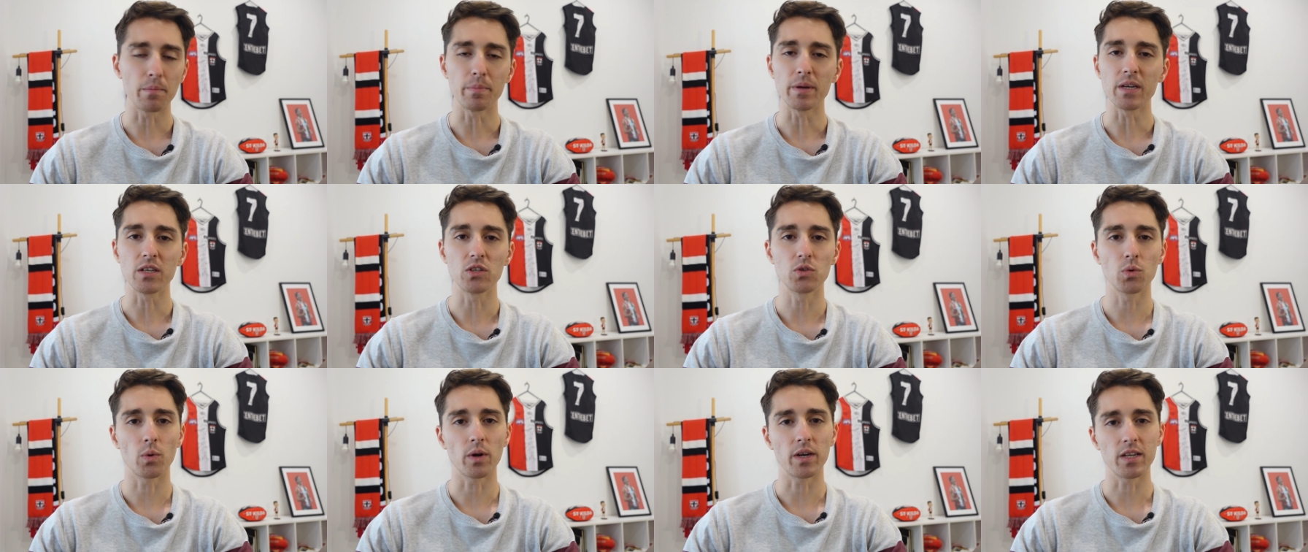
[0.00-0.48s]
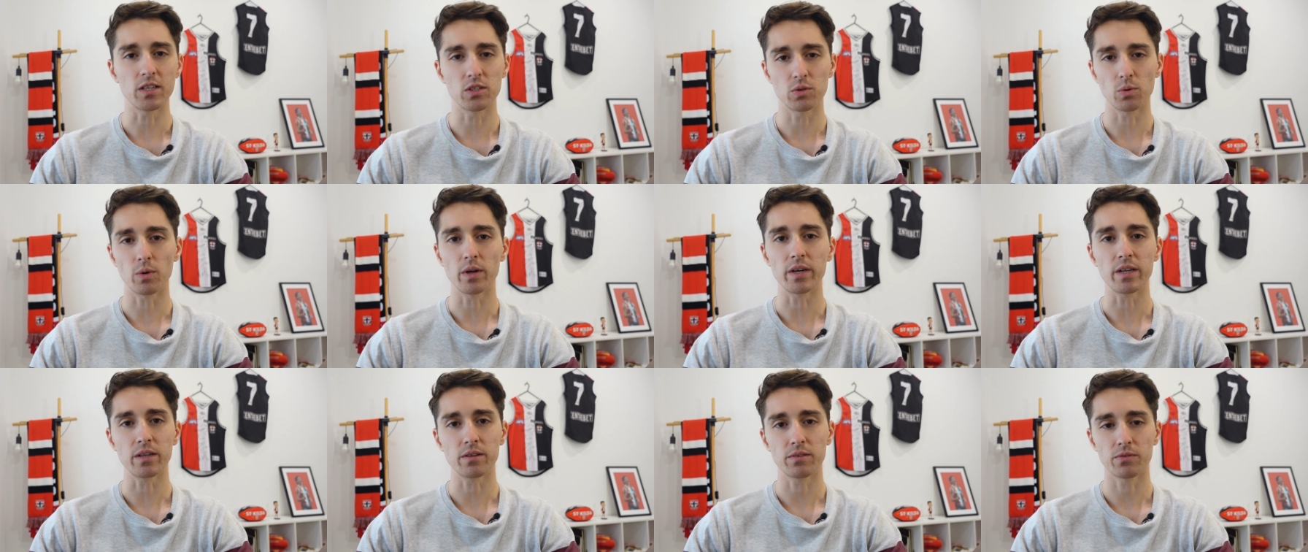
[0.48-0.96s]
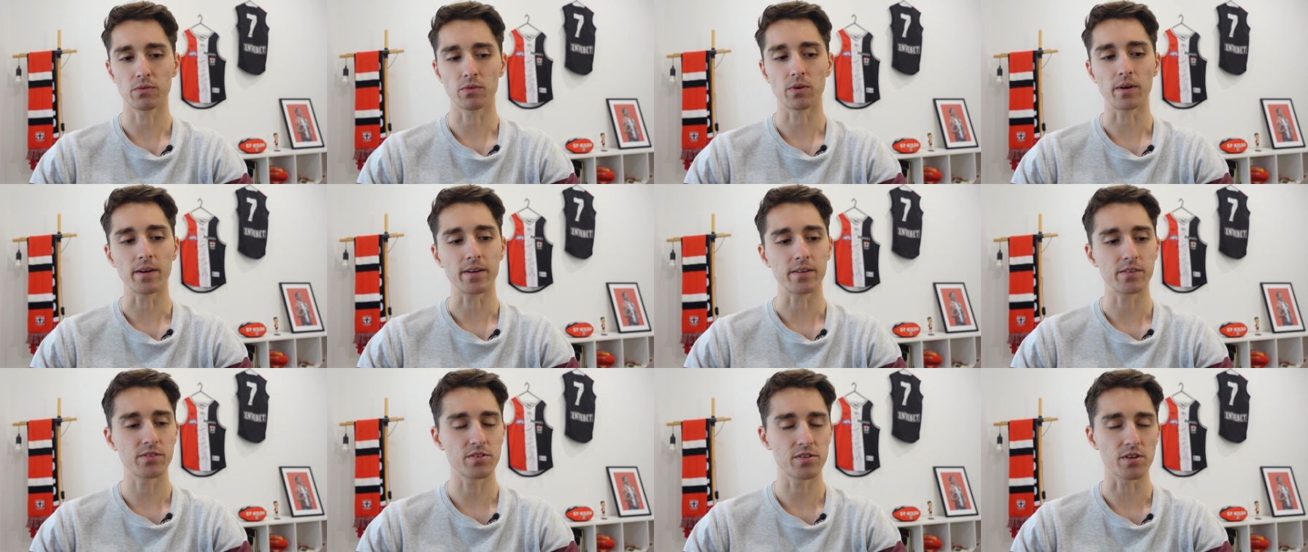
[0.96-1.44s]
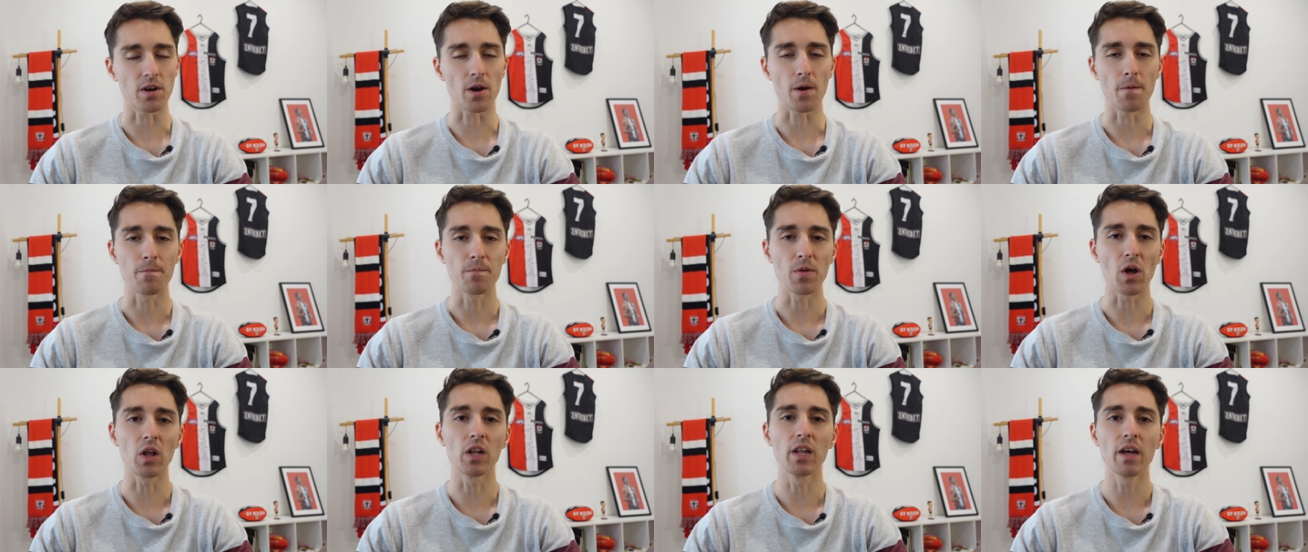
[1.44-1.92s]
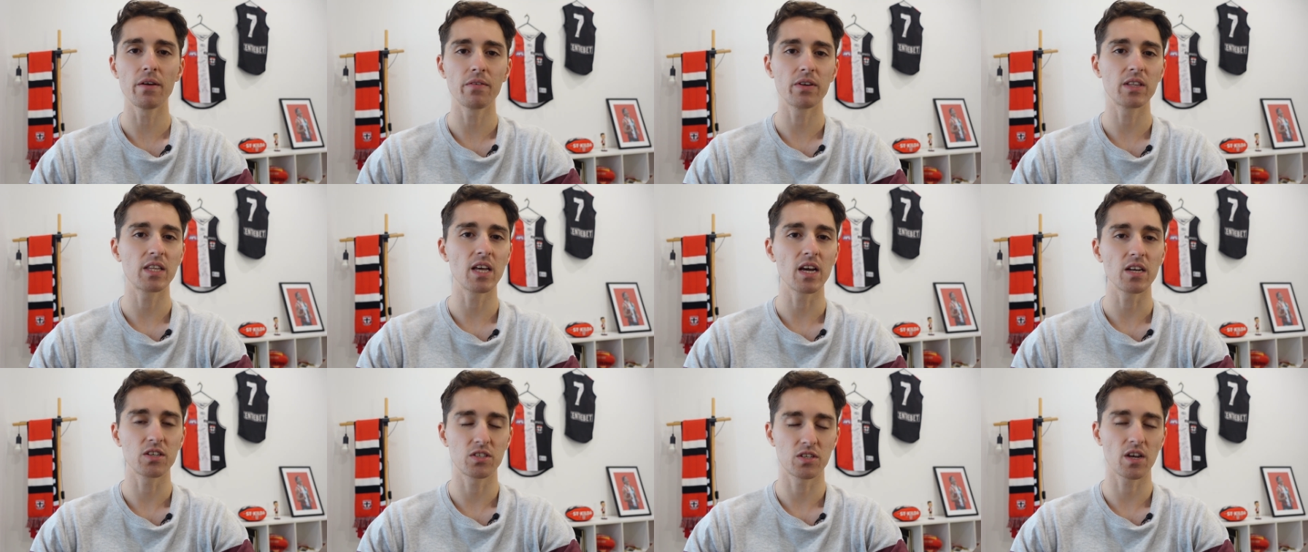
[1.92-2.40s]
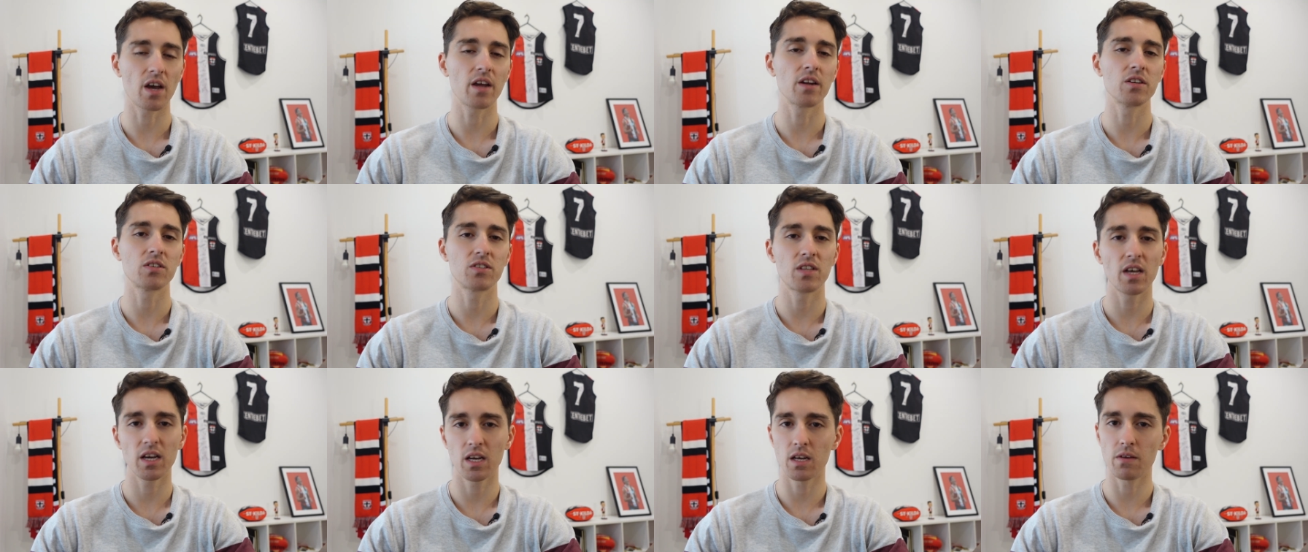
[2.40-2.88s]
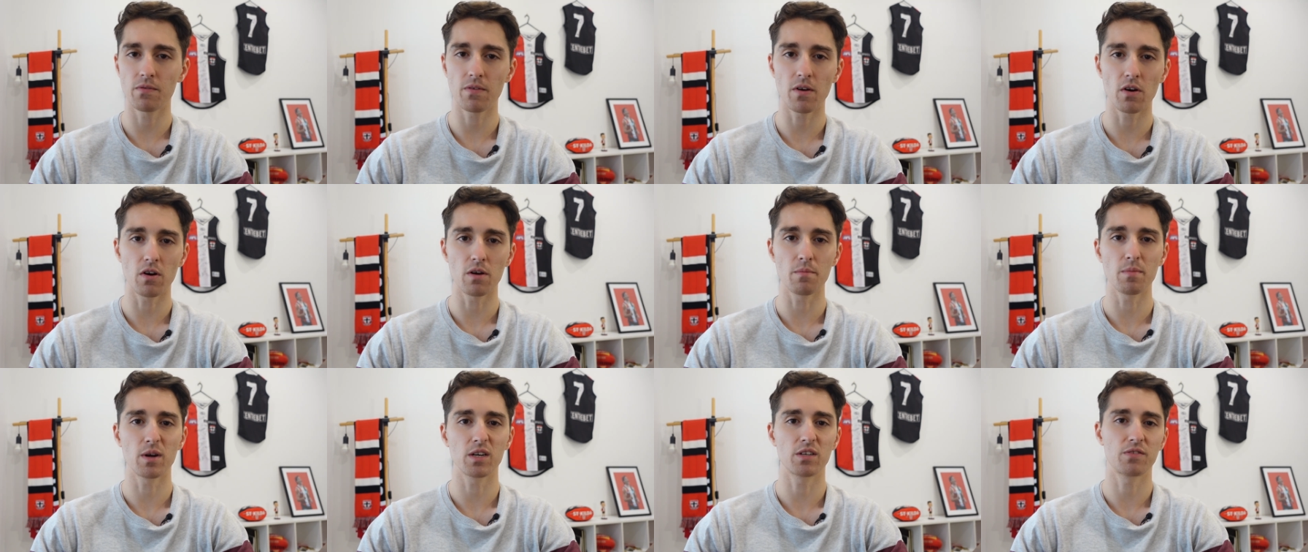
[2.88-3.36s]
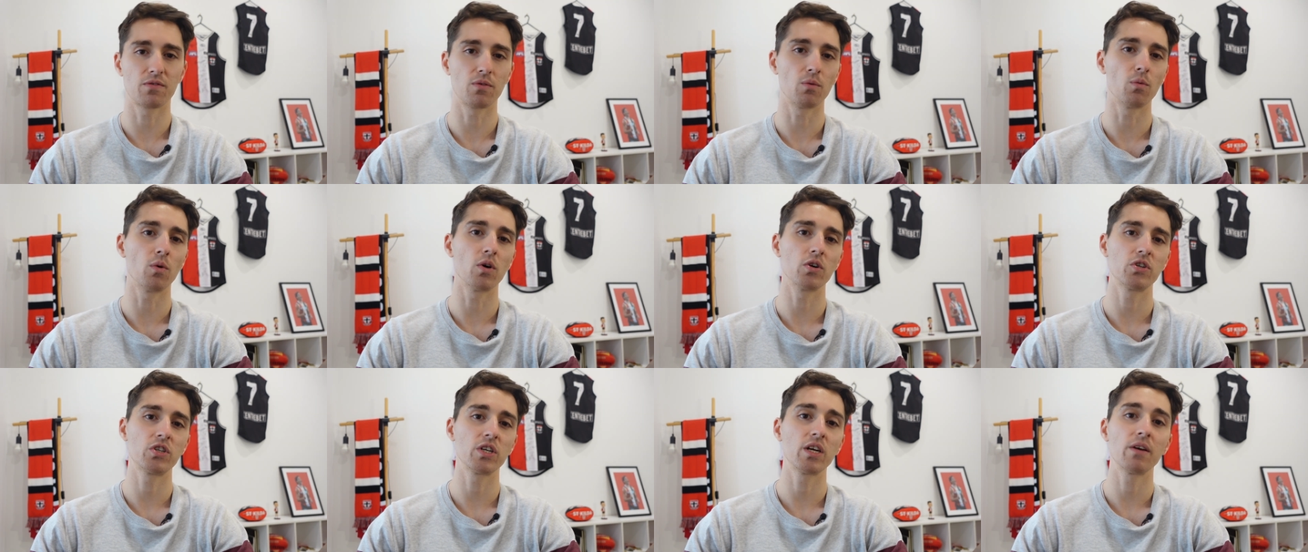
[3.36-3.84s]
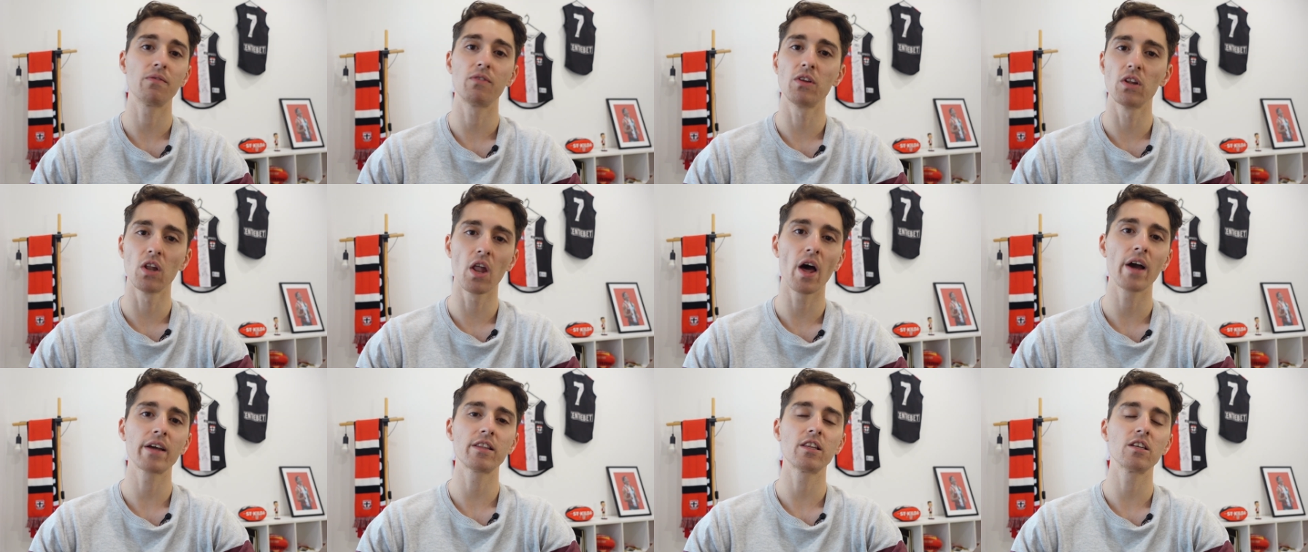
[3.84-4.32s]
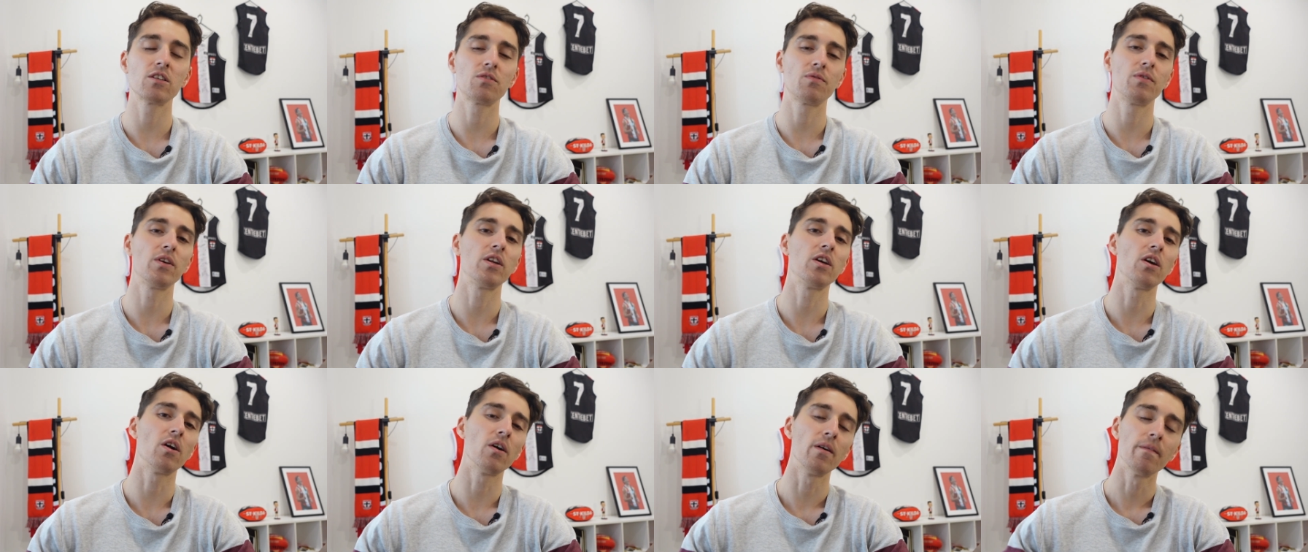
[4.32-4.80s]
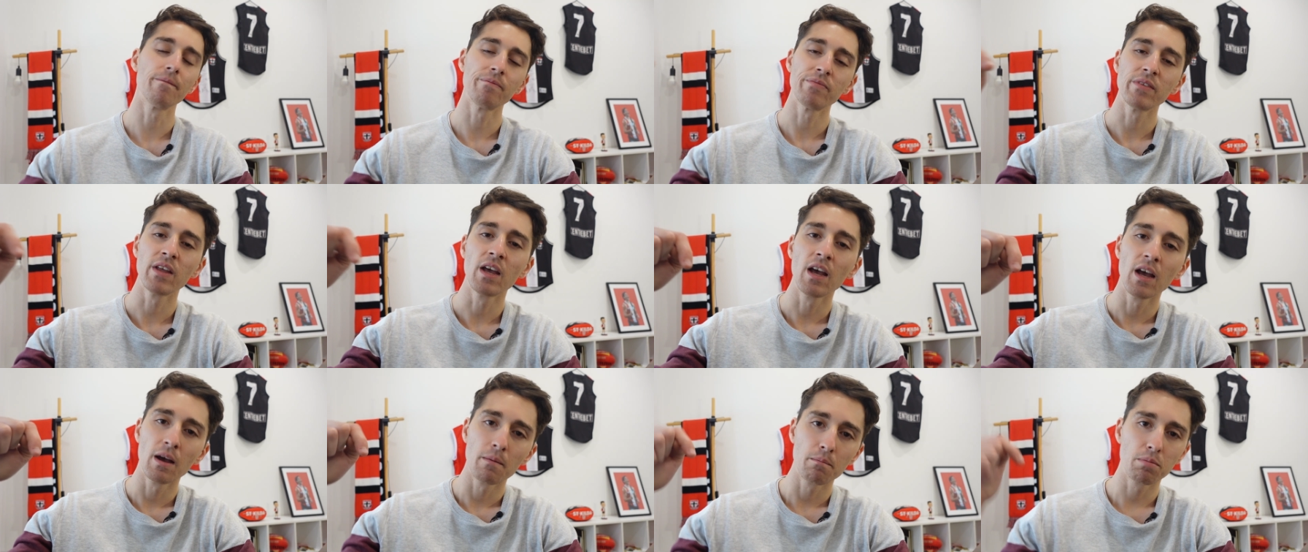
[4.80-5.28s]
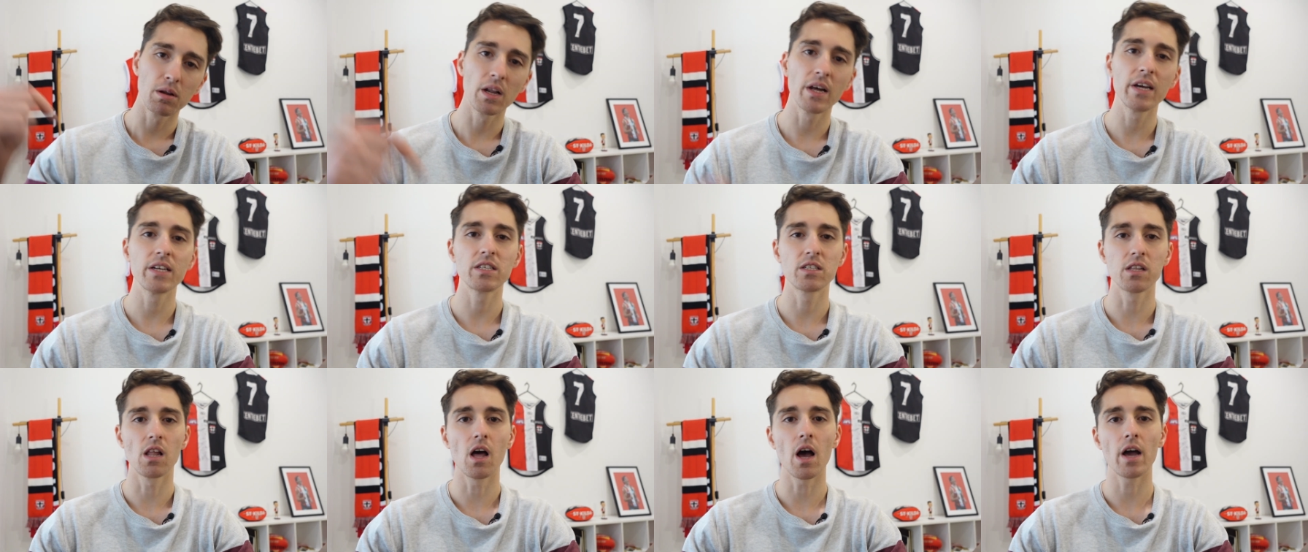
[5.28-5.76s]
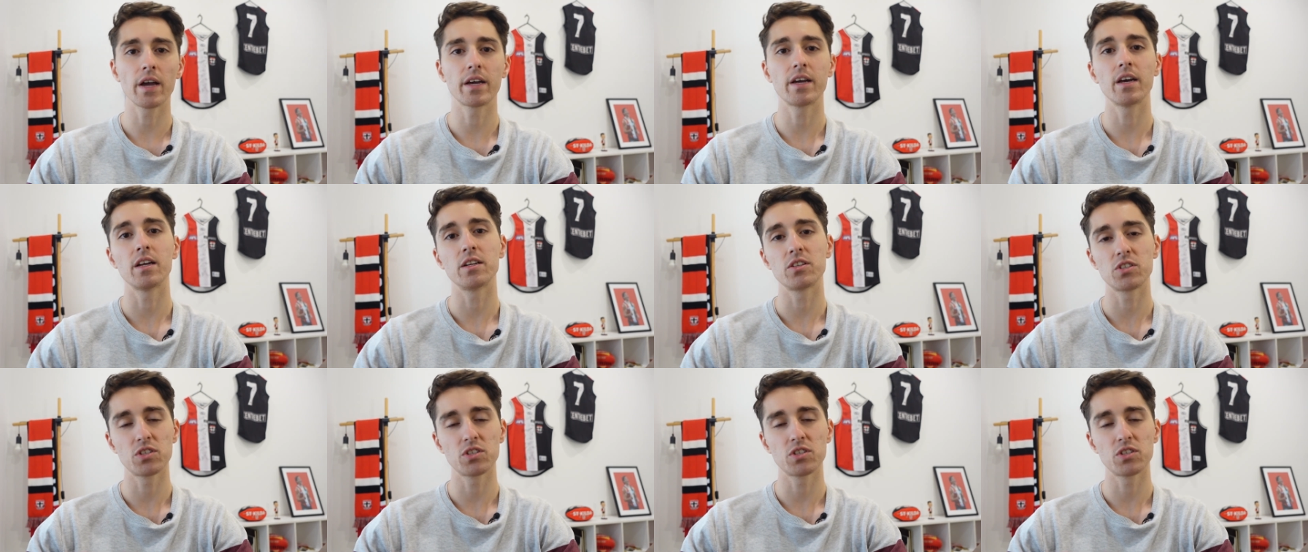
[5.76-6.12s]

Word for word: big 2023 so I'll leave it there saying is thank you very much for watching if you like this video please like it.